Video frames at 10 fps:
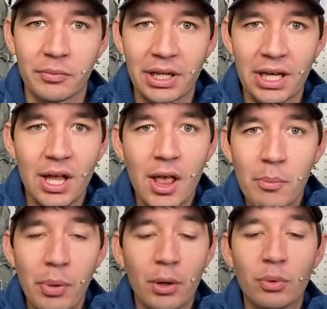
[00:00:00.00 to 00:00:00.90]
me.
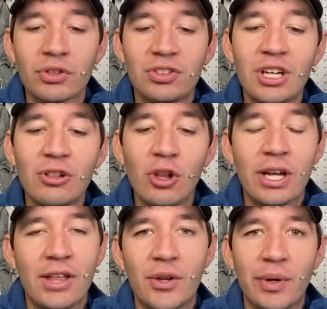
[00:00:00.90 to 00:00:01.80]
But we'll still look
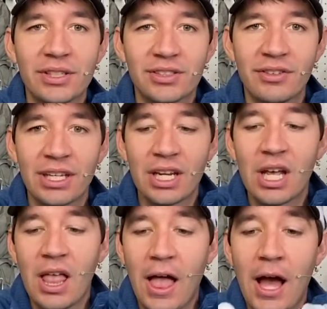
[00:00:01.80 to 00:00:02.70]
at the rest of it.
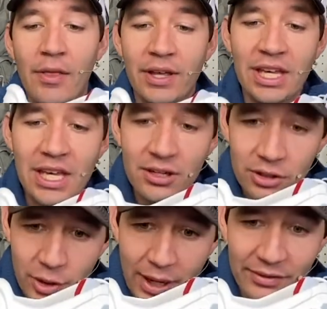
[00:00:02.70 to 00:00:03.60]
The heel,
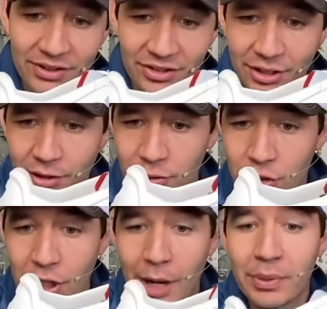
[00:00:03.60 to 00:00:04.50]
you have a zero
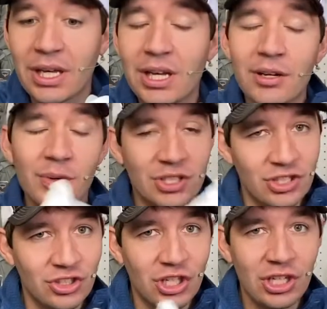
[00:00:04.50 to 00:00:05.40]
drop heel, which
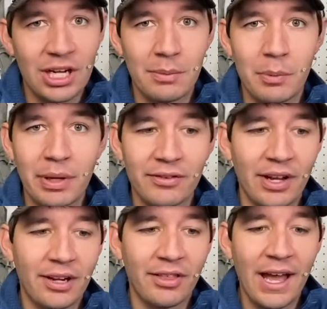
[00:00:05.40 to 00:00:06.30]
is good. I'm a big
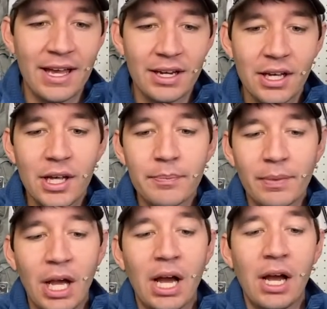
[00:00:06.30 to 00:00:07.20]
fan of that.
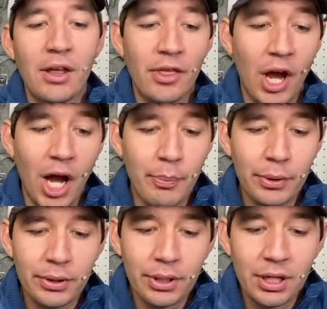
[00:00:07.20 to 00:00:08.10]
The
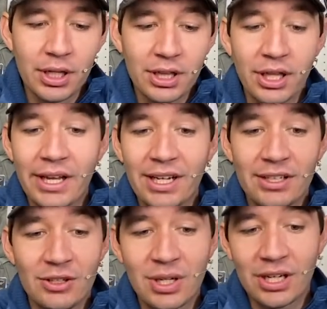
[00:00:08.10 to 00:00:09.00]
upper,
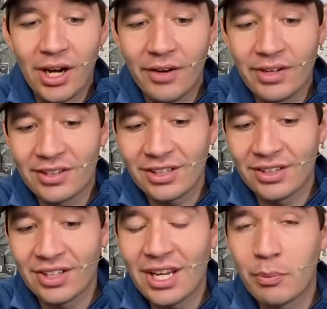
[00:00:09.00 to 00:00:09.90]
you can obviously
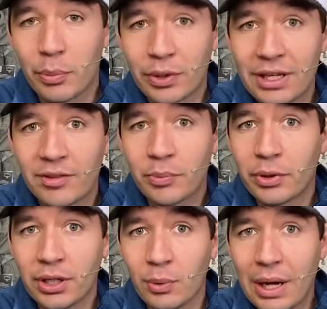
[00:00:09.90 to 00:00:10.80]
see, it breathes
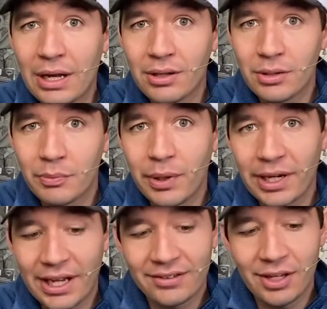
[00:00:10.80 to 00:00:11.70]
pretty well, but
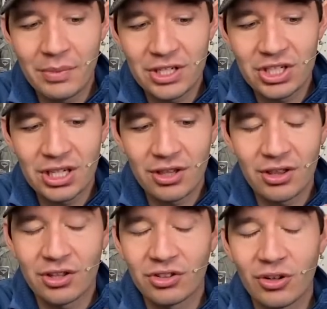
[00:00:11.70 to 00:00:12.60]
as I mentioned,
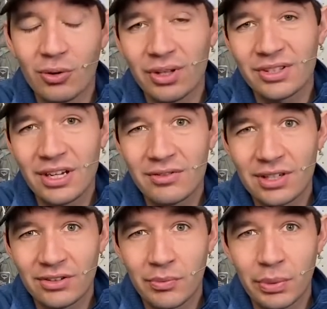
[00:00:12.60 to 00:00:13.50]
the sole itself
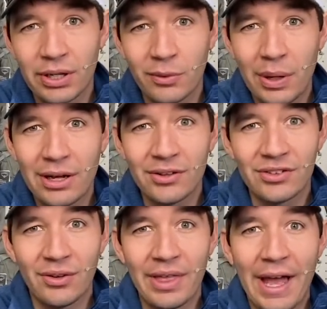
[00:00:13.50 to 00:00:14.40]
doesn't breathe well,
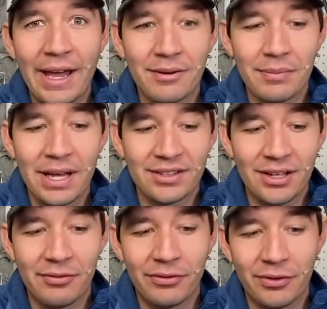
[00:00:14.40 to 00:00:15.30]
so that makes
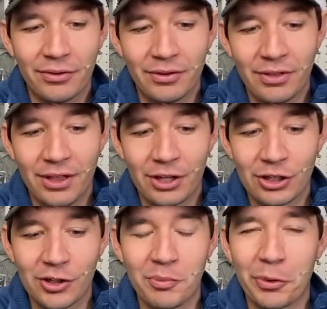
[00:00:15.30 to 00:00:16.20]
up for the
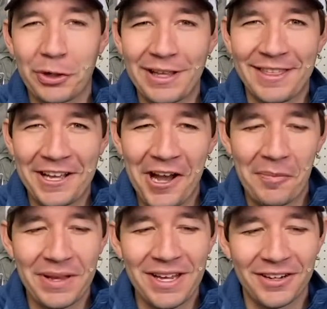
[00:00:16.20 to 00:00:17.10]
good breathing up
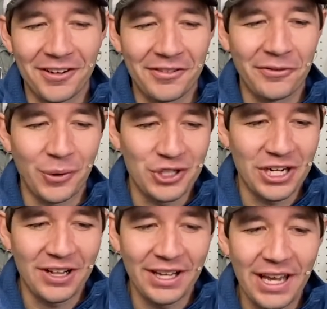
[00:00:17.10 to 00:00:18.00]
here,
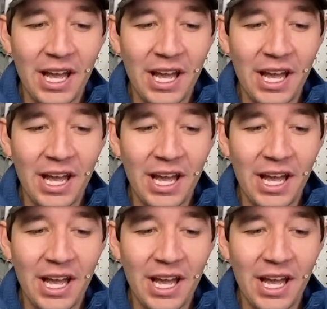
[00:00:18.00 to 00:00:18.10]
unfortunately.